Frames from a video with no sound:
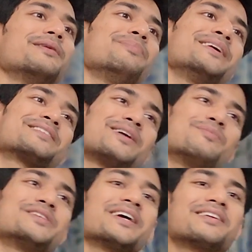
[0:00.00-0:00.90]
being
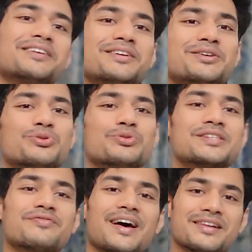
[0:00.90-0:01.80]
subjected to
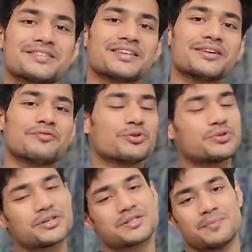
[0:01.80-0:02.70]
this fallacy a few
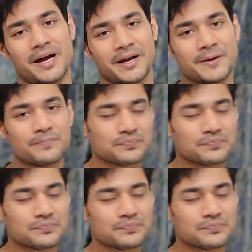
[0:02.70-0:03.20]
years back.